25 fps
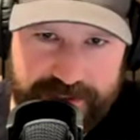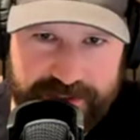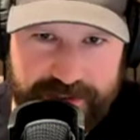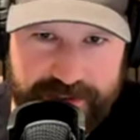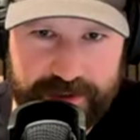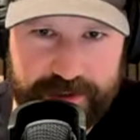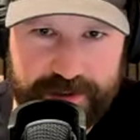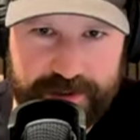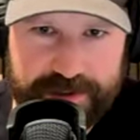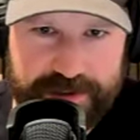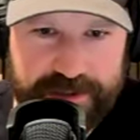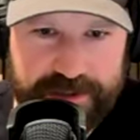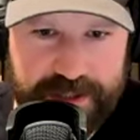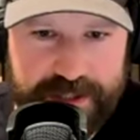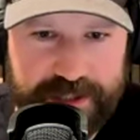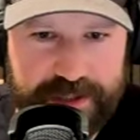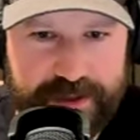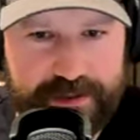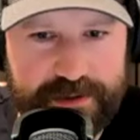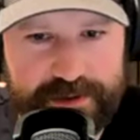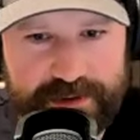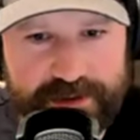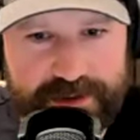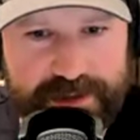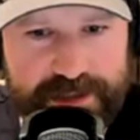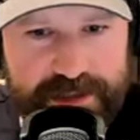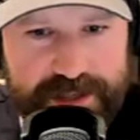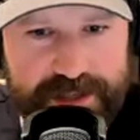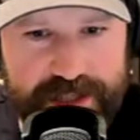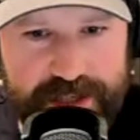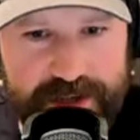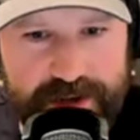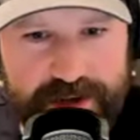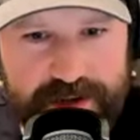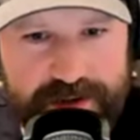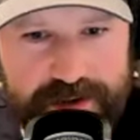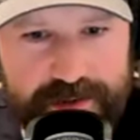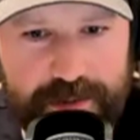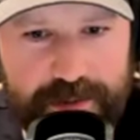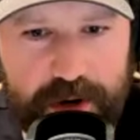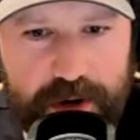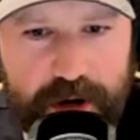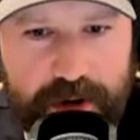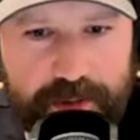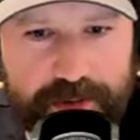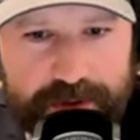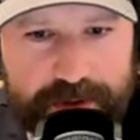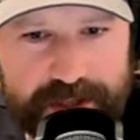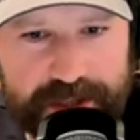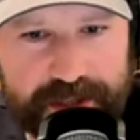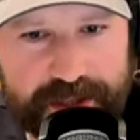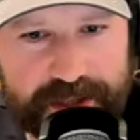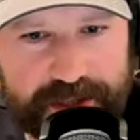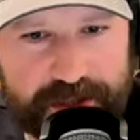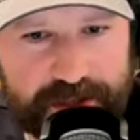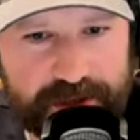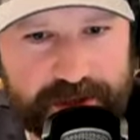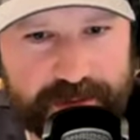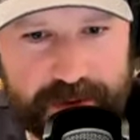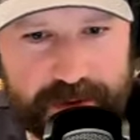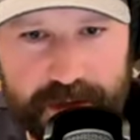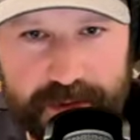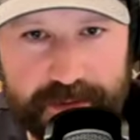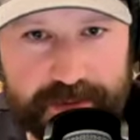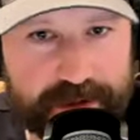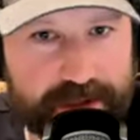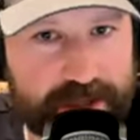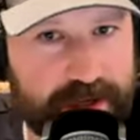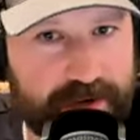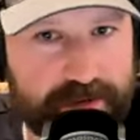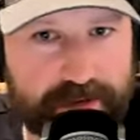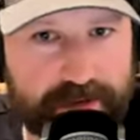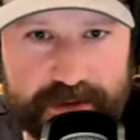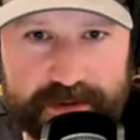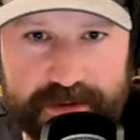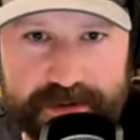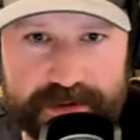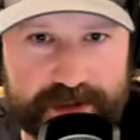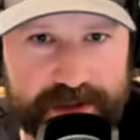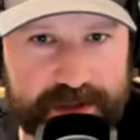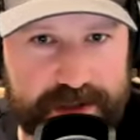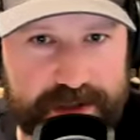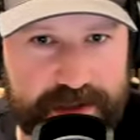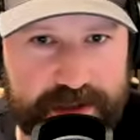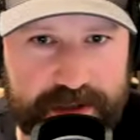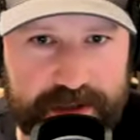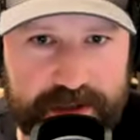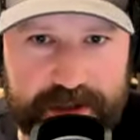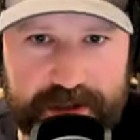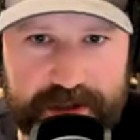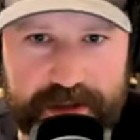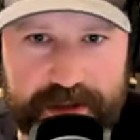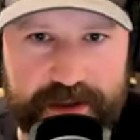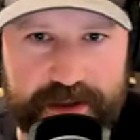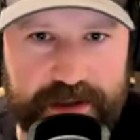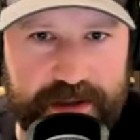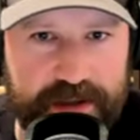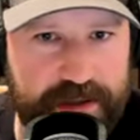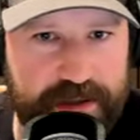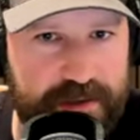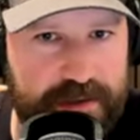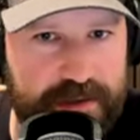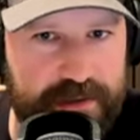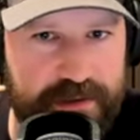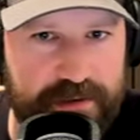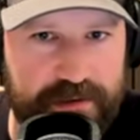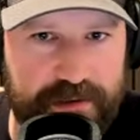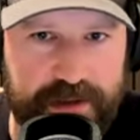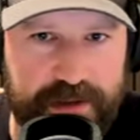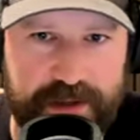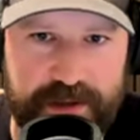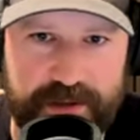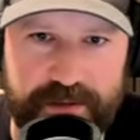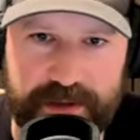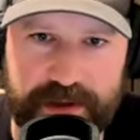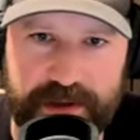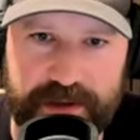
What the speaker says: too, so I knew it was adhered properly and cured properly. Everything was looking good. Really weird.